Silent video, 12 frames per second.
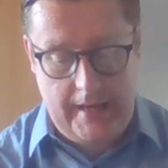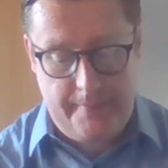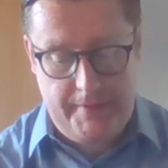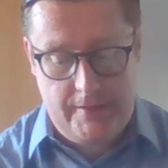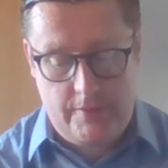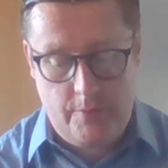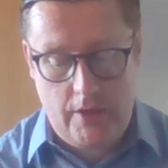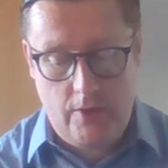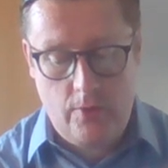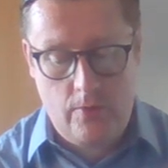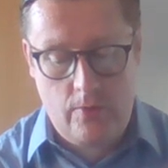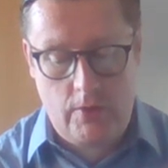happened, were
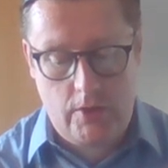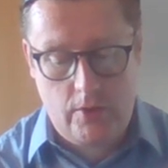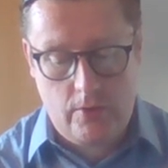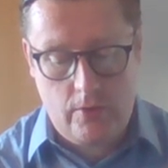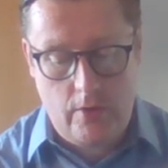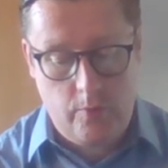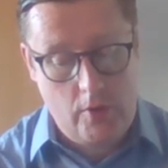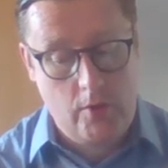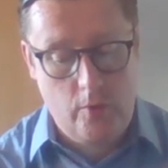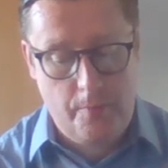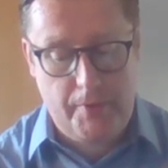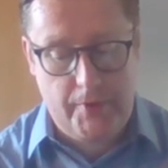all
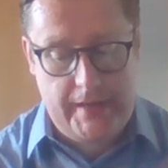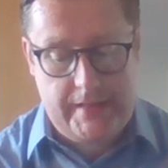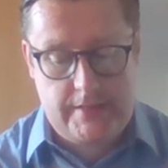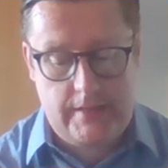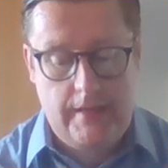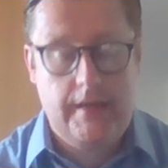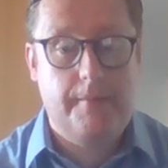boys,